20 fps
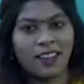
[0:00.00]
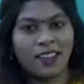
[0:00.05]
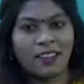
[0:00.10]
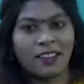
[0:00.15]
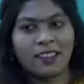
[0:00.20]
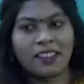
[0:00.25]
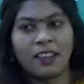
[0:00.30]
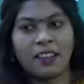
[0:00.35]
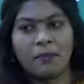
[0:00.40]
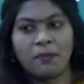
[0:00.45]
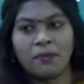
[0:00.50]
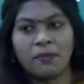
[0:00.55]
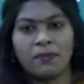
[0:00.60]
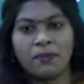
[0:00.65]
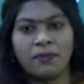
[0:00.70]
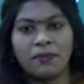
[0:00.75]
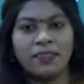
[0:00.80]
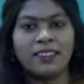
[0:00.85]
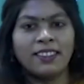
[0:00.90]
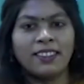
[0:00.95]
Come.
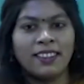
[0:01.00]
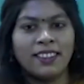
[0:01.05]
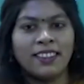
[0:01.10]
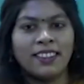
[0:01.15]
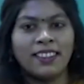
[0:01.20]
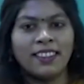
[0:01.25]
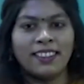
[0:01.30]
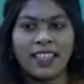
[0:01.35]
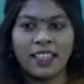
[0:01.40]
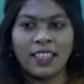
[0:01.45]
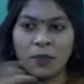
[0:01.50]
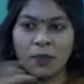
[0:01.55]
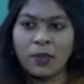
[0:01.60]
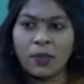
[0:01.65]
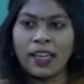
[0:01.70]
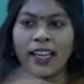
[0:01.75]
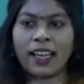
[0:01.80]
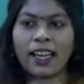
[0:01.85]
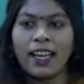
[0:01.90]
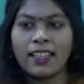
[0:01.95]
That's why
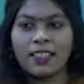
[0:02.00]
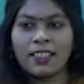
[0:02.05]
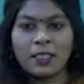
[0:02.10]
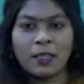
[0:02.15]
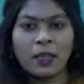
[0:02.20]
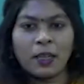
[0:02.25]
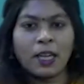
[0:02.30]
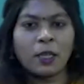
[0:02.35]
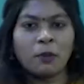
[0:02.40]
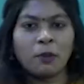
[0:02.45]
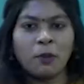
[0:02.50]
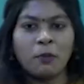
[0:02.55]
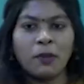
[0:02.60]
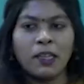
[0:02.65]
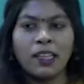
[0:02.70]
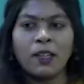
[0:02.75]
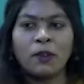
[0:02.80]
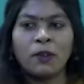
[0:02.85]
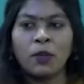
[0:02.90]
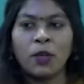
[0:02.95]
I asked
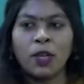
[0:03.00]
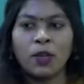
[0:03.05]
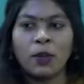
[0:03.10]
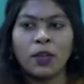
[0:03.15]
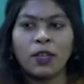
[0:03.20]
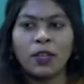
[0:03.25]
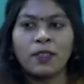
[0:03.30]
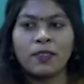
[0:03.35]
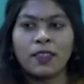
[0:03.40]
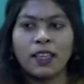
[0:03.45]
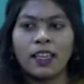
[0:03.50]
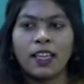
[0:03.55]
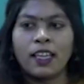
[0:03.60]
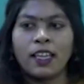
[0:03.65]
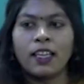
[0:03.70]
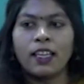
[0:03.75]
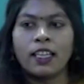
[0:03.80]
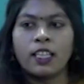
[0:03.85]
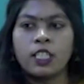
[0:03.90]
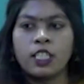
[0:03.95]
automobile. Now you are going to
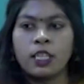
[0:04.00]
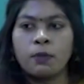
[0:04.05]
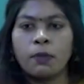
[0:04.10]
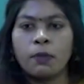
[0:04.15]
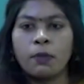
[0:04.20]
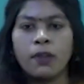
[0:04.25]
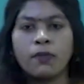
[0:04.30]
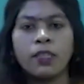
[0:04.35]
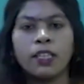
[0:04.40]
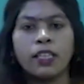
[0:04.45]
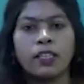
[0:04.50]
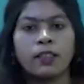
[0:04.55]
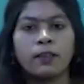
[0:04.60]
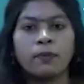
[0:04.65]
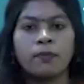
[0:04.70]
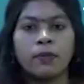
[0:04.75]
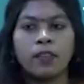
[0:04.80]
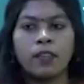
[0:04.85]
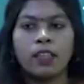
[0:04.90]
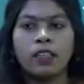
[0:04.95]
say engine power,
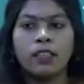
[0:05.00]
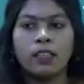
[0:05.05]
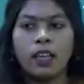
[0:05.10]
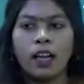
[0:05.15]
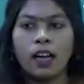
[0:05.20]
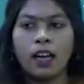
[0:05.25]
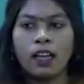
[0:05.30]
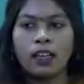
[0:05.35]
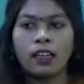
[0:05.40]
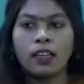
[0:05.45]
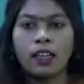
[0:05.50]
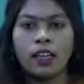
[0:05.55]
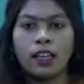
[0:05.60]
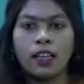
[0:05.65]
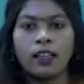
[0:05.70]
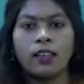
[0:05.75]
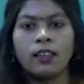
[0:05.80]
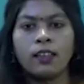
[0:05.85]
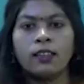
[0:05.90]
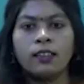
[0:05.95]
torque.
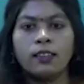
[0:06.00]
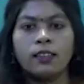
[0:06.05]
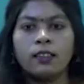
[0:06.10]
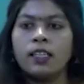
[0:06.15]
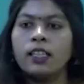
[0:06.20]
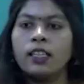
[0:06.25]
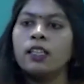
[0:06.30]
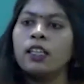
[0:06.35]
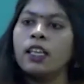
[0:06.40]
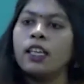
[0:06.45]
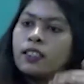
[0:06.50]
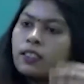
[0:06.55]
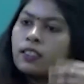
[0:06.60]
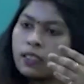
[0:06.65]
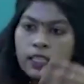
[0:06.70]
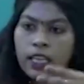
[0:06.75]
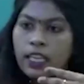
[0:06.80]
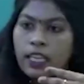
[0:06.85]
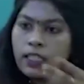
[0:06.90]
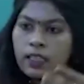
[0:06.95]
Then he
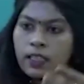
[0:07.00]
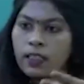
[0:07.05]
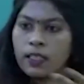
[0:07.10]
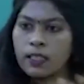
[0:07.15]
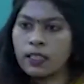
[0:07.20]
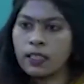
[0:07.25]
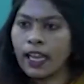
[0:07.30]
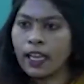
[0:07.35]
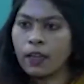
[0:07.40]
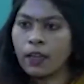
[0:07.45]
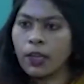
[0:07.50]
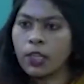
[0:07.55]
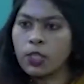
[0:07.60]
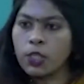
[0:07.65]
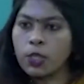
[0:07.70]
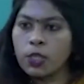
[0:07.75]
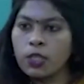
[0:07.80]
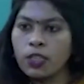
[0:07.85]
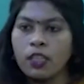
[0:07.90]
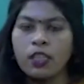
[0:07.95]
says in this
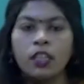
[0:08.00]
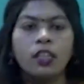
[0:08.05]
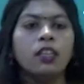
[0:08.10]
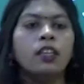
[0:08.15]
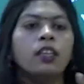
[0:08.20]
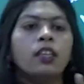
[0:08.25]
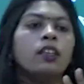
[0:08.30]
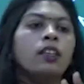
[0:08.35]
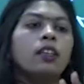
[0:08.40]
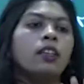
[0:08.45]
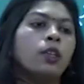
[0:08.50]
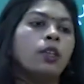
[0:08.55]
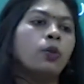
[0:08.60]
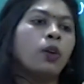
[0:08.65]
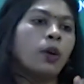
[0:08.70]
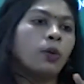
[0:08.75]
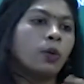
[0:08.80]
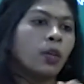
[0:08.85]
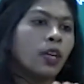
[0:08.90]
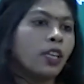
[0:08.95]
language, you
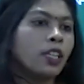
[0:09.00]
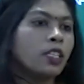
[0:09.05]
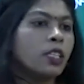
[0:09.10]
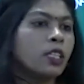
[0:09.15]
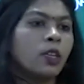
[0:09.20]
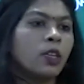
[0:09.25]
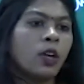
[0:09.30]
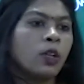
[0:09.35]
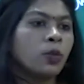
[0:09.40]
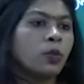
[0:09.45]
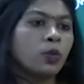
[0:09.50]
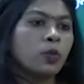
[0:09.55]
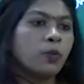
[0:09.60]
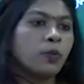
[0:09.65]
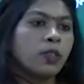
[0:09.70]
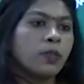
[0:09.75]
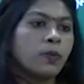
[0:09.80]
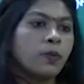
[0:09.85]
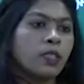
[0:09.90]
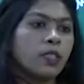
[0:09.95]
have to understand all those
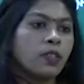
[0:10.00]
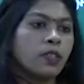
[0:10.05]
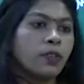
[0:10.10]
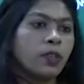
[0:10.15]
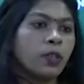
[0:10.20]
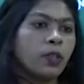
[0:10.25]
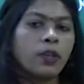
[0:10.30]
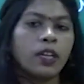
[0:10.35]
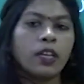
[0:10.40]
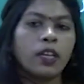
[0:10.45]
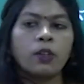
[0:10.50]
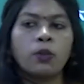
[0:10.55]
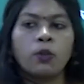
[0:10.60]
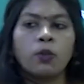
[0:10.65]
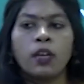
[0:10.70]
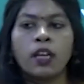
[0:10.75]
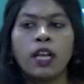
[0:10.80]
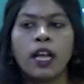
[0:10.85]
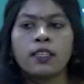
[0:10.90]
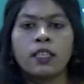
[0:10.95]
words first of all. You cannot go
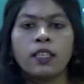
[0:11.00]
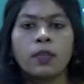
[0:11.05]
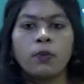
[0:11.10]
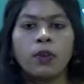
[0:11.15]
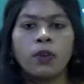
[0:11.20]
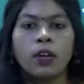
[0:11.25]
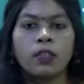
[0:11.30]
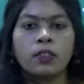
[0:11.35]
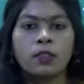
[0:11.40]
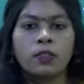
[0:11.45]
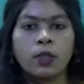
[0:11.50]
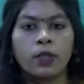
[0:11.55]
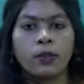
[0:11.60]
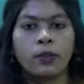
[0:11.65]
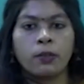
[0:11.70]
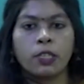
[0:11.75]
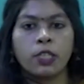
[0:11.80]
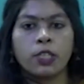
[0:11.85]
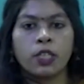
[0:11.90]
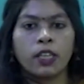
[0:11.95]
and ask him what is you are
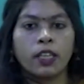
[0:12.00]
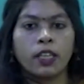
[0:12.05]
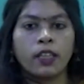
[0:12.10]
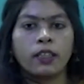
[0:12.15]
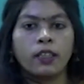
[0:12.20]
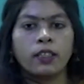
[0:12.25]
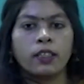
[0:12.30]
mentioning here.